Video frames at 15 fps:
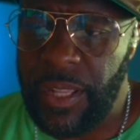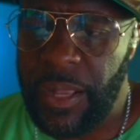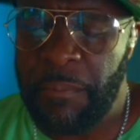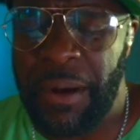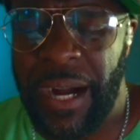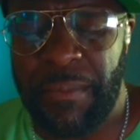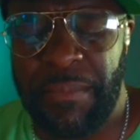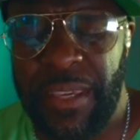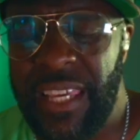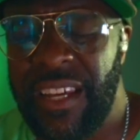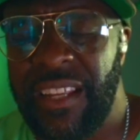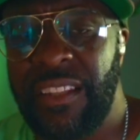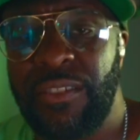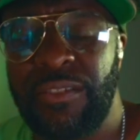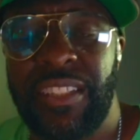by being
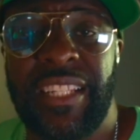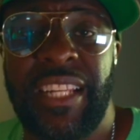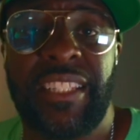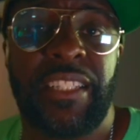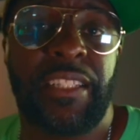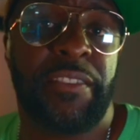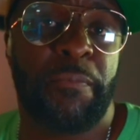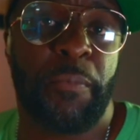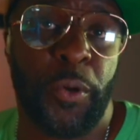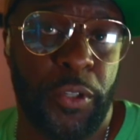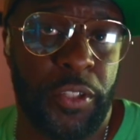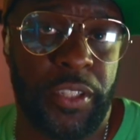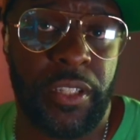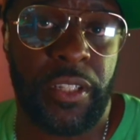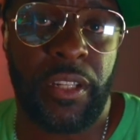a little sensitive
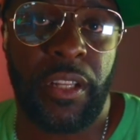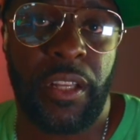person